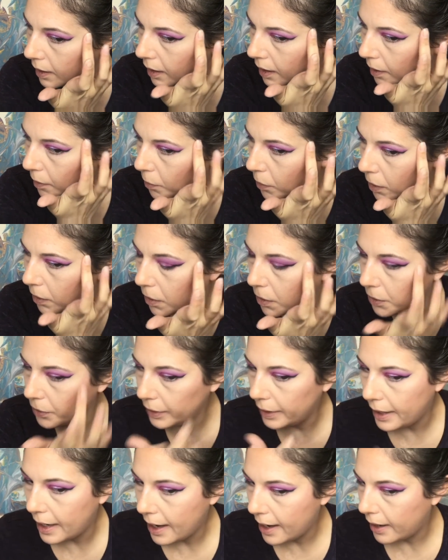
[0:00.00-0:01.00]
And we're
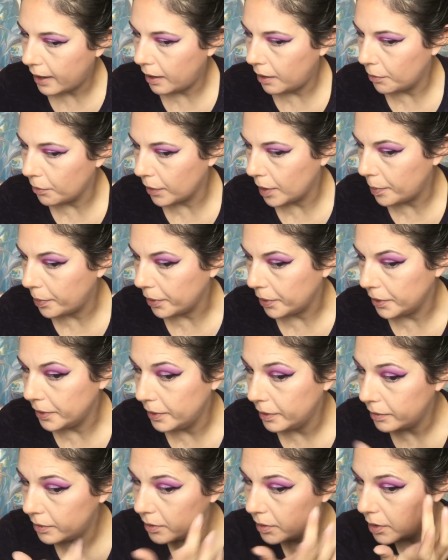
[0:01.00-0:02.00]
only adding Ripple
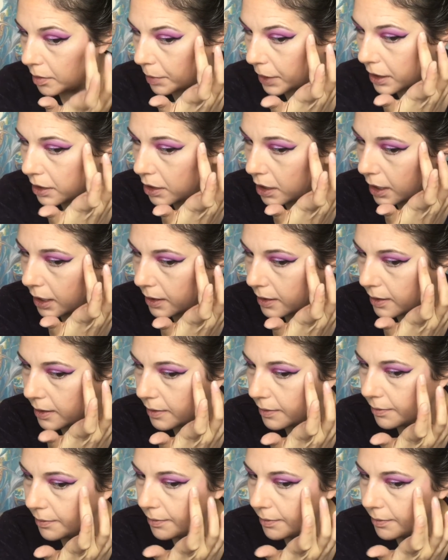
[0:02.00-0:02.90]
to my cheeks.